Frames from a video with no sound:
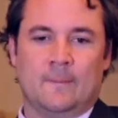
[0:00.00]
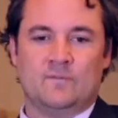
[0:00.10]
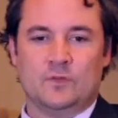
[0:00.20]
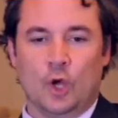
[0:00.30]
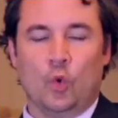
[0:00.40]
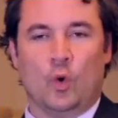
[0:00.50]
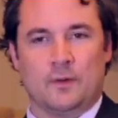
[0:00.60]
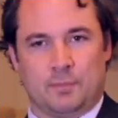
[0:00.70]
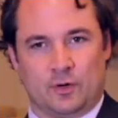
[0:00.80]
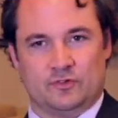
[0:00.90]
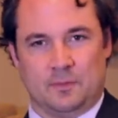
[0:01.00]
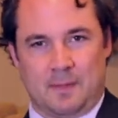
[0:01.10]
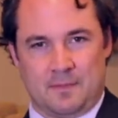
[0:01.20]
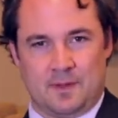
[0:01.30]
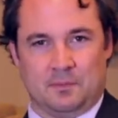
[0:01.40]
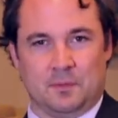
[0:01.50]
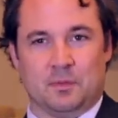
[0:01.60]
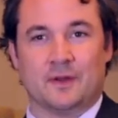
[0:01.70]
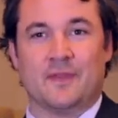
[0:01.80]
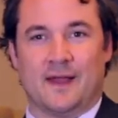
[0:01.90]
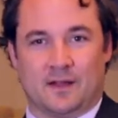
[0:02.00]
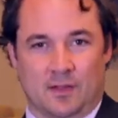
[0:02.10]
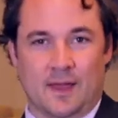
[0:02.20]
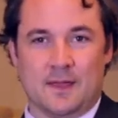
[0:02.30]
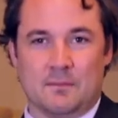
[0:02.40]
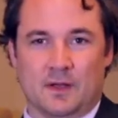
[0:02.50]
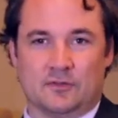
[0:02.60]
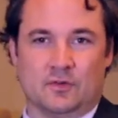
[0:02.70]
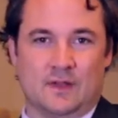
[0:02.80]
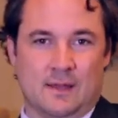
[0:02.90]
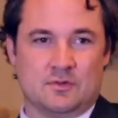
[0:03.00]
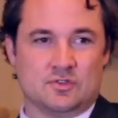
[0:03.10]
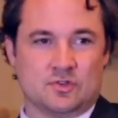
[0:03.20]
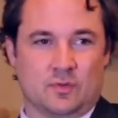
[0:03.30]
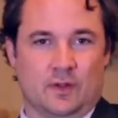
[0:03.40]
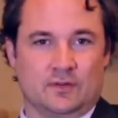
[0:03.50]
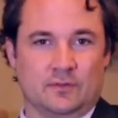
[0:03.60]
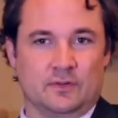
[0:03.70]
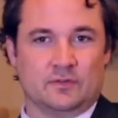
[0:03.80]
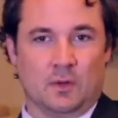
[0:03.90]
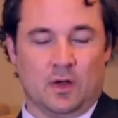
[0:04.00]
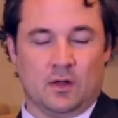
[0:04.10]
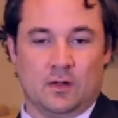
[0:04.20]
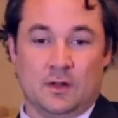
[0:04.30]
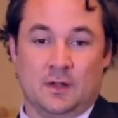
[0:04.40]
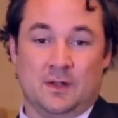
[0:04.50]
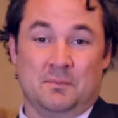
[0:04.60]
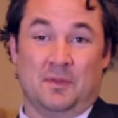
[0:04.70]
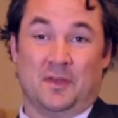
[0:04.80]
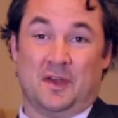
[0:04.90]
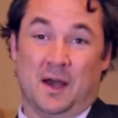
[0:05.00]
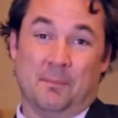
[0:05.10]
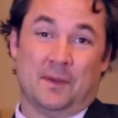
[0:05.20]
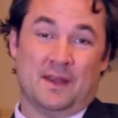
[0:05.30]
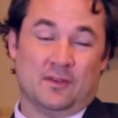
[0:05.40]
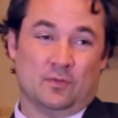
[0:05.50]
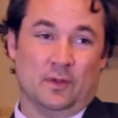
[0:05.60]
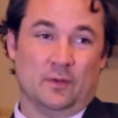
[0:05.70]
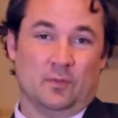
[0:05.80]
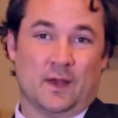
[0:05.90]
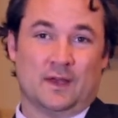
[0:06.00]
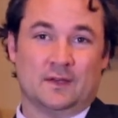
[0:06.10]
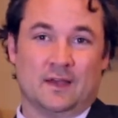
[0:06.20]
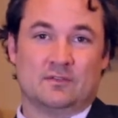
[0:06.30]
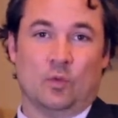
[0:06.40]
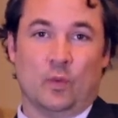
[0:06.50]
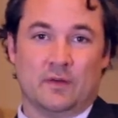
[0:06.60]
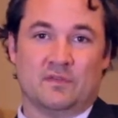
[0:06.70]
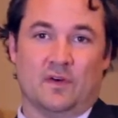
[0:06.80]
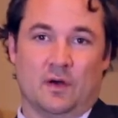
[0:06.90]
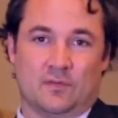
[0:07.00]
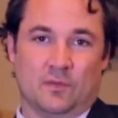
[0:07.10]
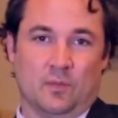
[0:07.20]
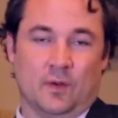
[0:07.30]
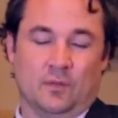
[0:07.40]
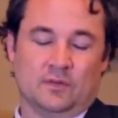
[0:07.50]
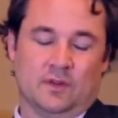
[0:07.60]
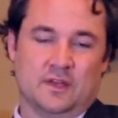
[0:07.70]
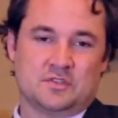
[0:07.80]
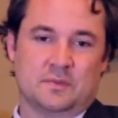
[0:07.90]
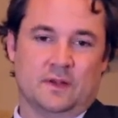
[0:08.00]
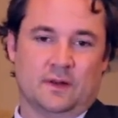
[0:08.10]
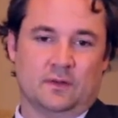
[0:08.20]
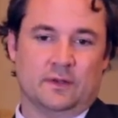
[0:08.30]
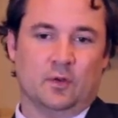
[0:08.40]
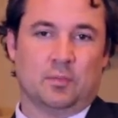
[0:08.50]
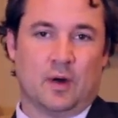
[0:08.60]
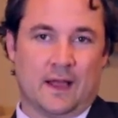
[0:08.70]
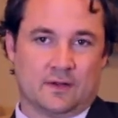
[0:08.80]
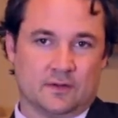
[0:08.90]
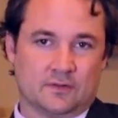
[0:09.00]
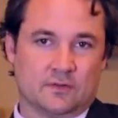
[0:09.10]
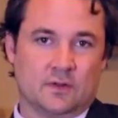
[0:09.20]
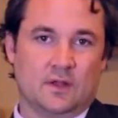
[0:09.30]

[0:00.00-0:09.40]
no one person might be able to bring that claim because their damages are relatively small, but the company has really recognized a windfall from what was alleged to be an illegal practice.